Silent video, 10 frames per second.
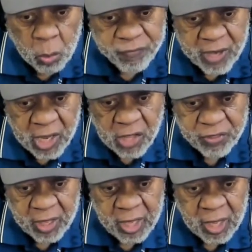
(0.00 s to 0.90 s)
with
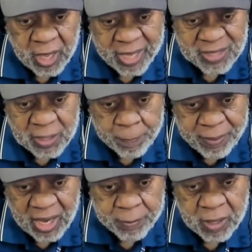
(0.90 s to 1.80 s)
anything as an
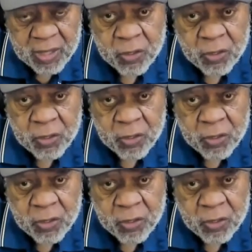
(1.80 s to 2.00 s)
impediment